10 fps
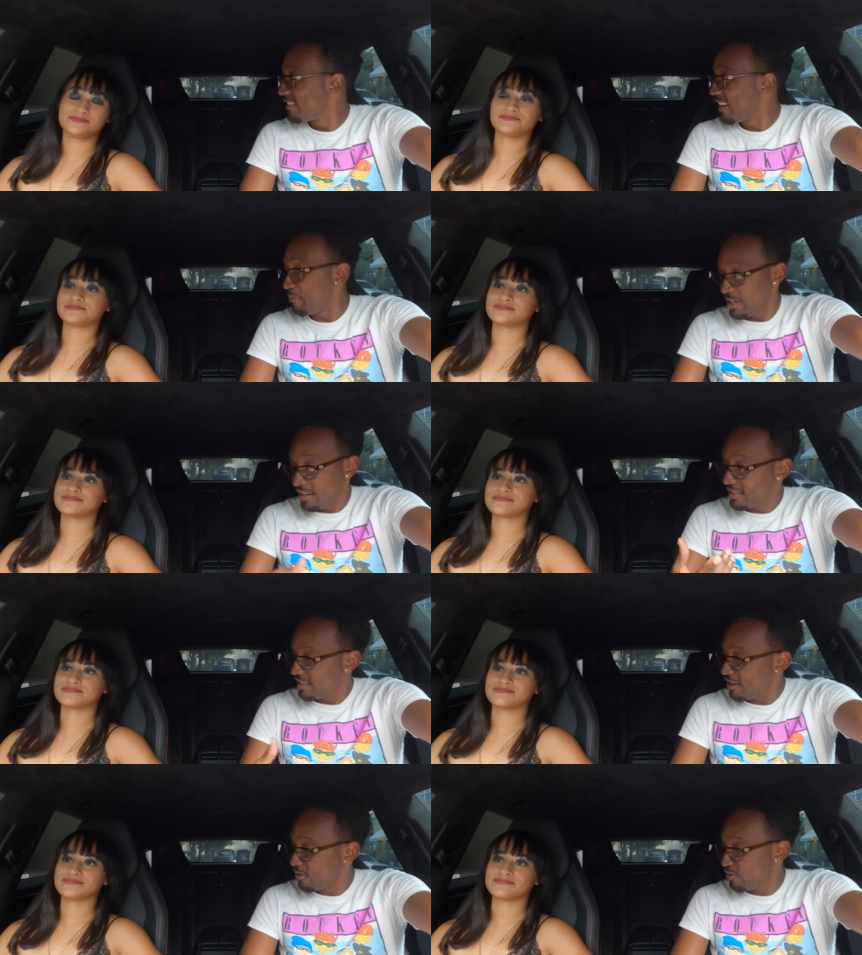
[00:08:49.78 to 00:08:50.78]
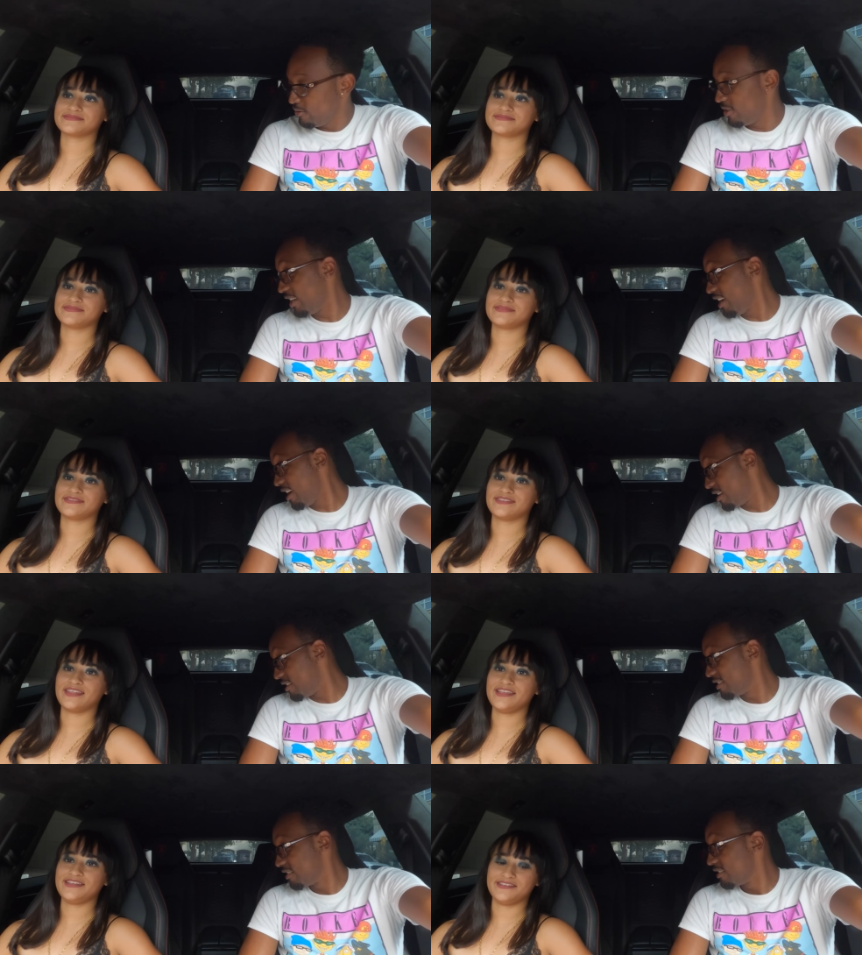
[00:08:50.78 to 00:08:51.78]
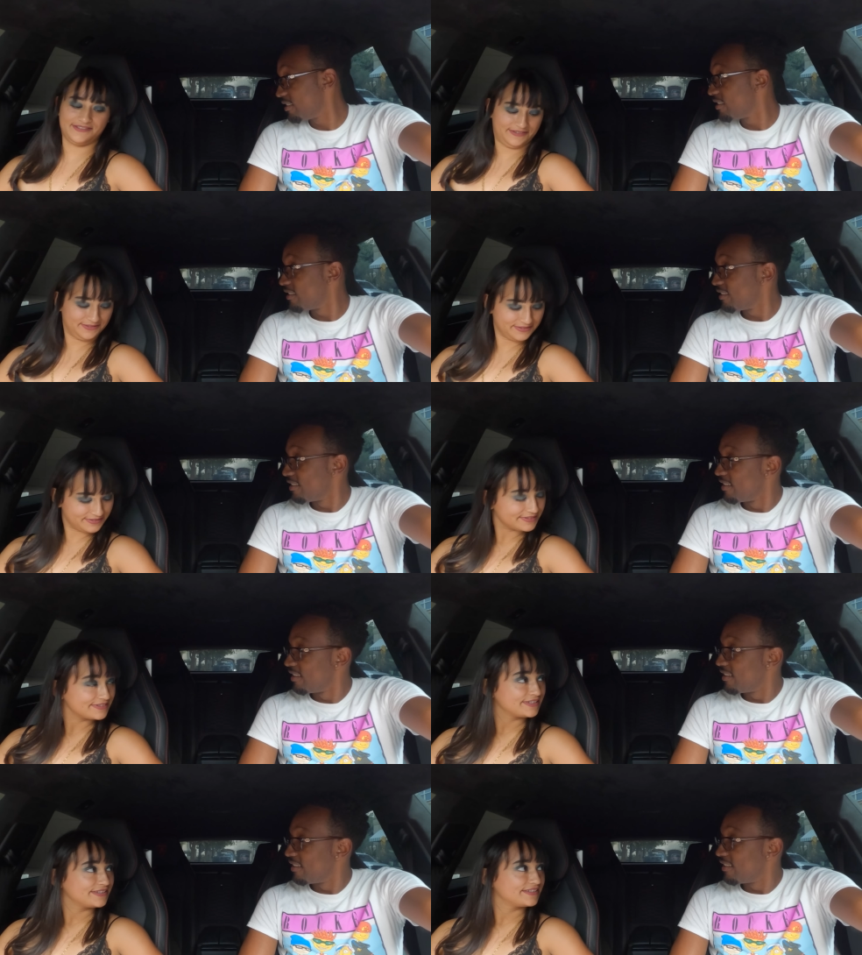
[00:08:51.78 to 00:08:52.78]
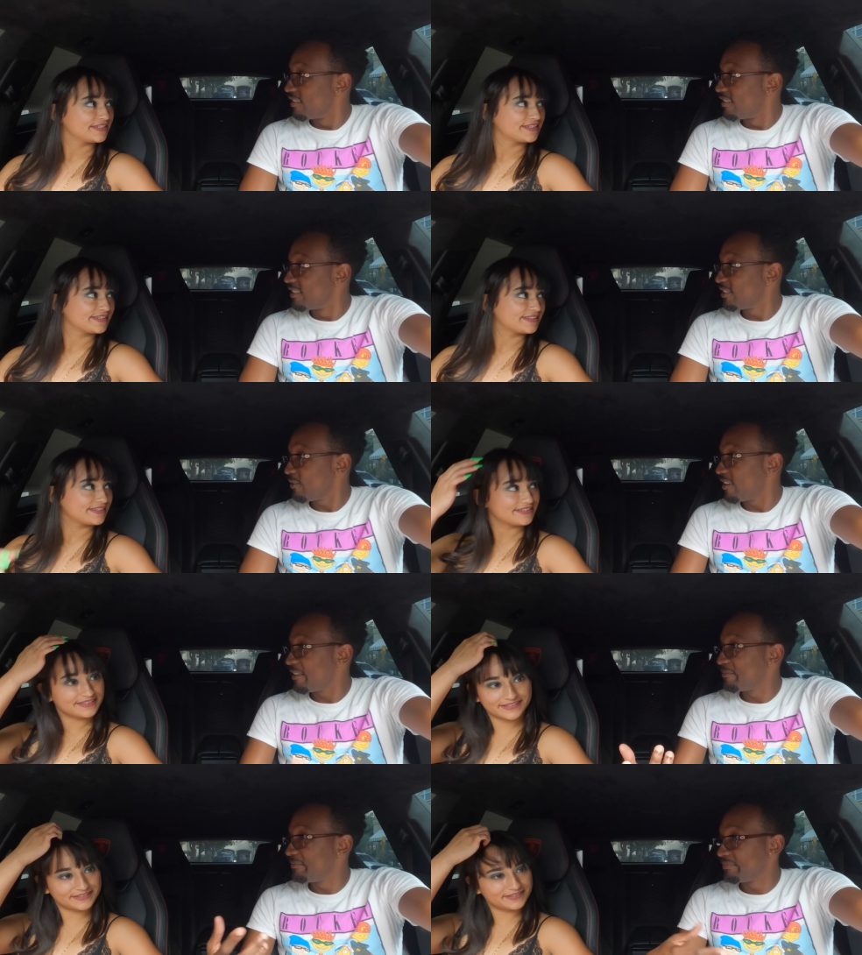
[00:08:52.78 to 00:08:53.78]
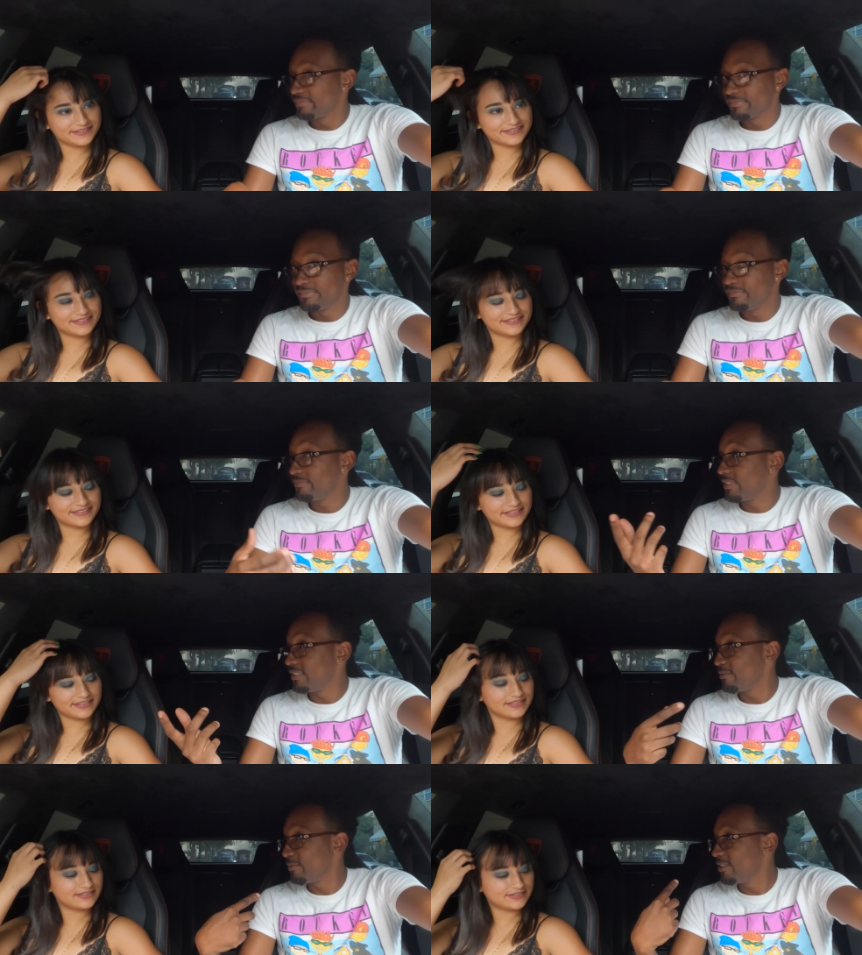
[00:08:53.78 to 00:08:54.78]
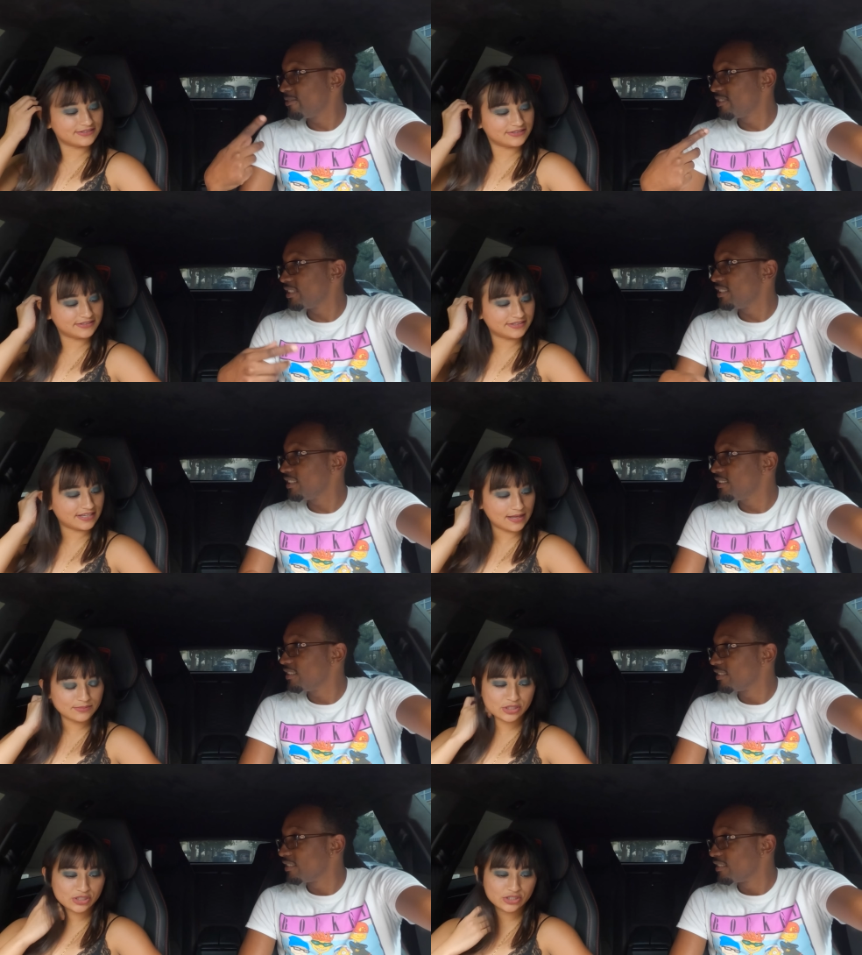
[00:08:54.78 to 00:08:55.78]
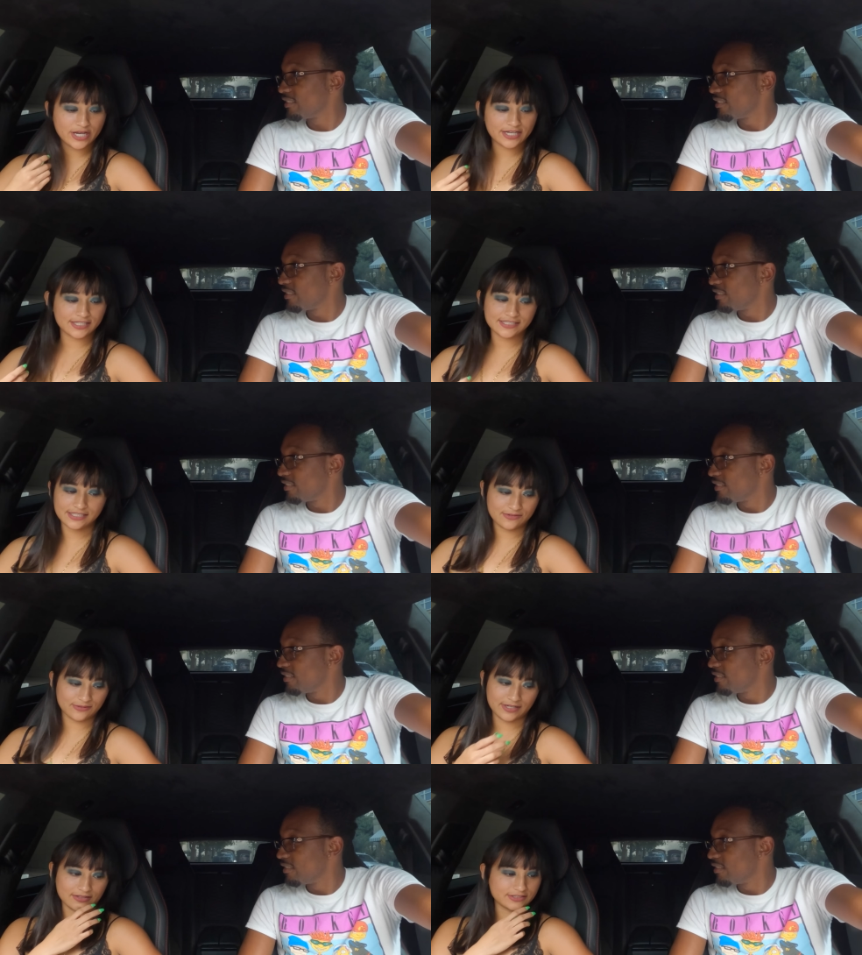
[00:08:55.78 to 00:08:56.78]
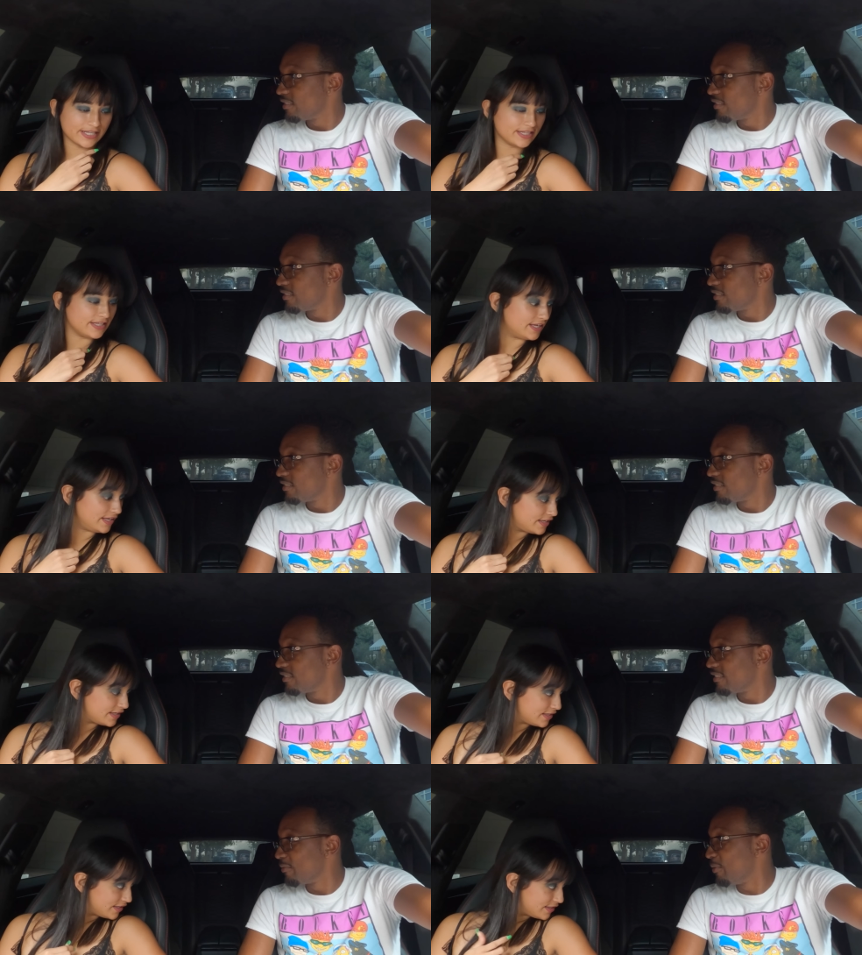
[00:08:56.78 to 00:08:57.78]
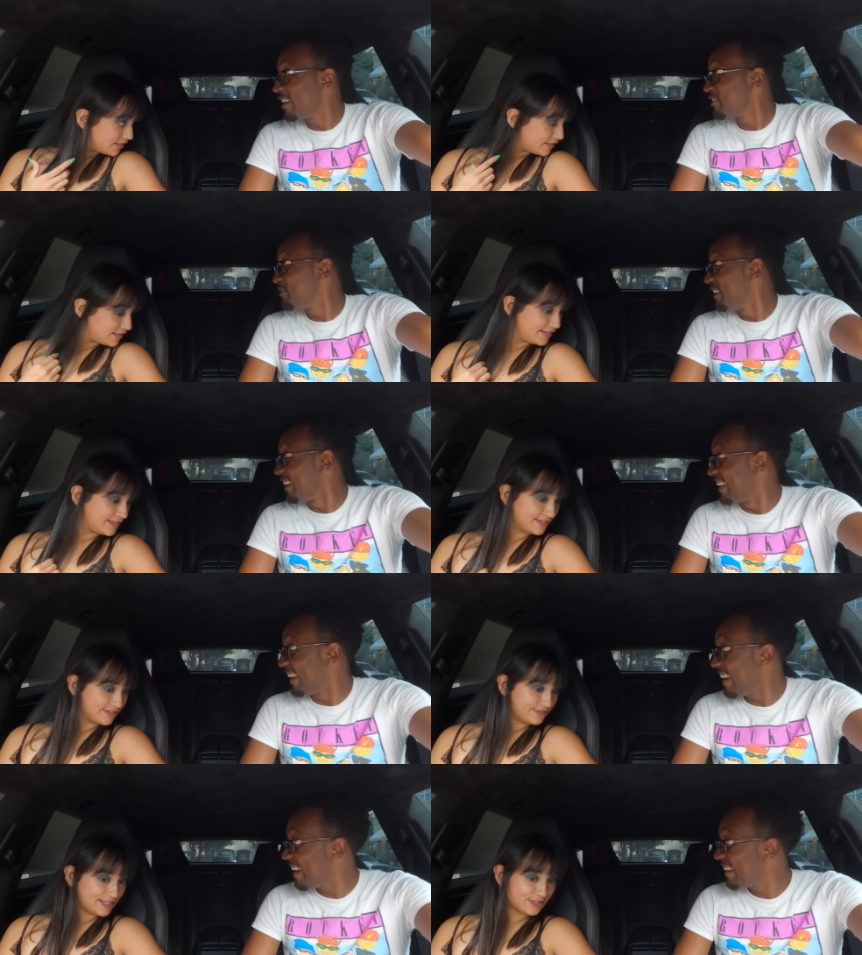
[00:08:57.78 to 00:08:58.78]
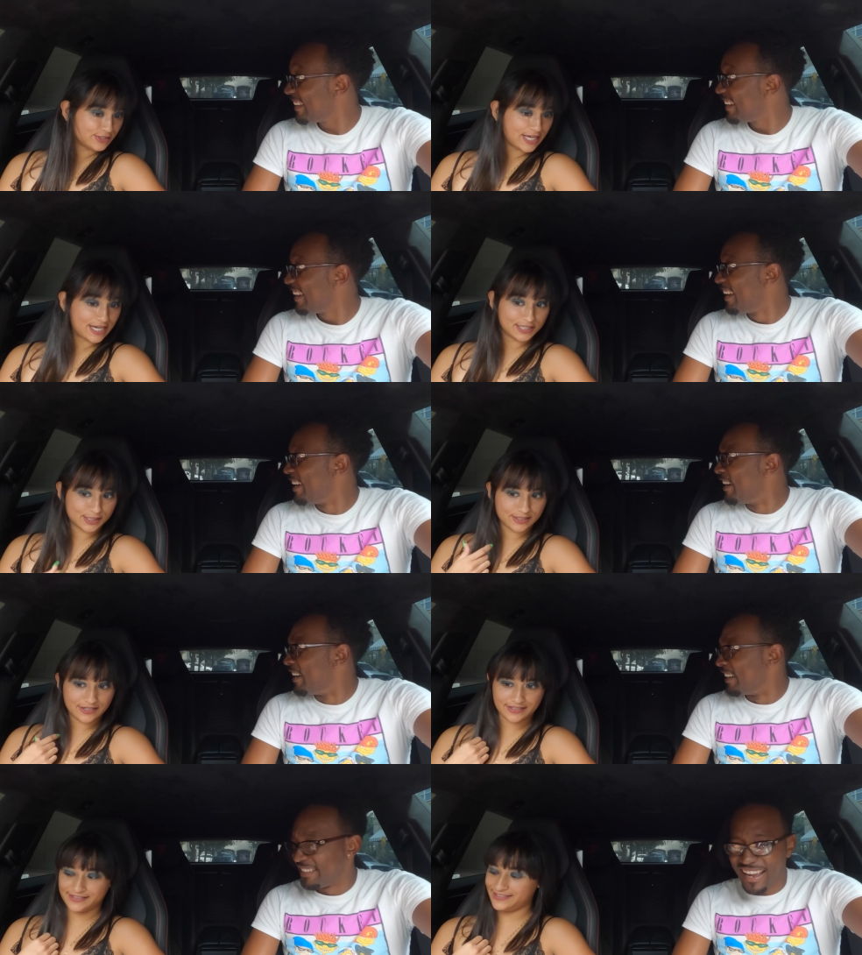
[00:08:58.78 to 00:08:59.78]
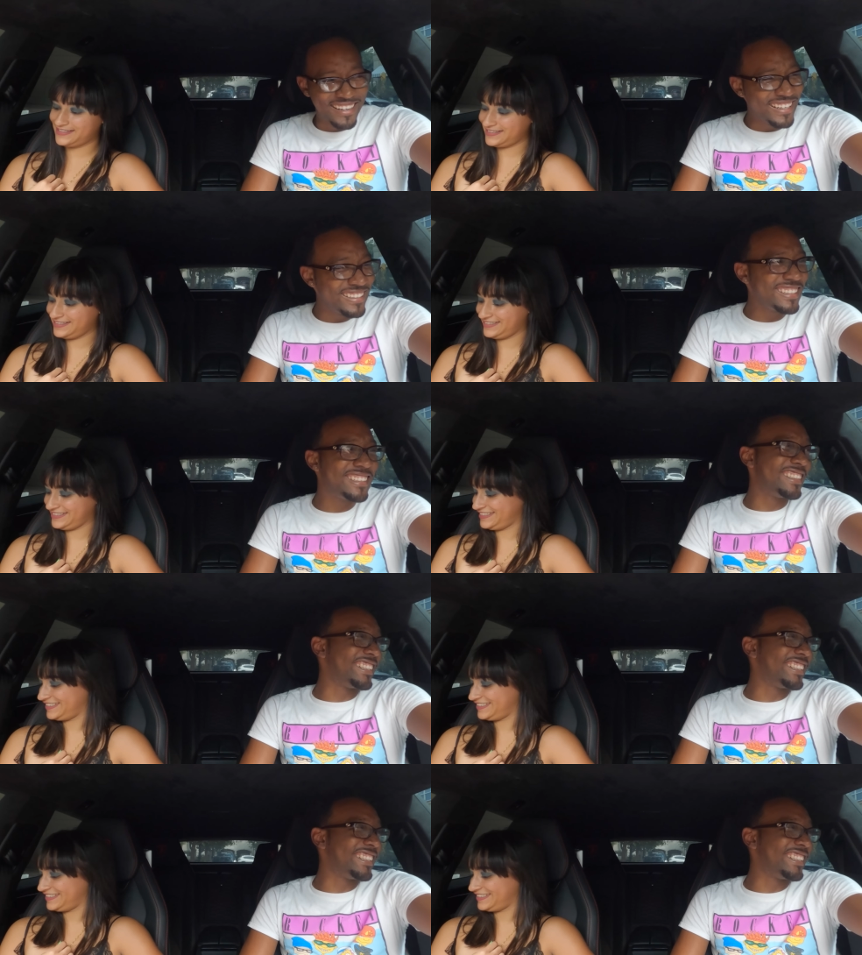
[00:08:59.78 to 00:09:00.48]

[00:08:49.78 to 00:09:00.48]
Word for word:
Speaker 1: I mean, it looks good on you. You look good. Thank you. So, um, the window's tinted. I'm
Speaker 2: just trying to see what else I can get.
Speaker 1: What else you can get? What else you
Speaker 2: got in this car? Nah, this is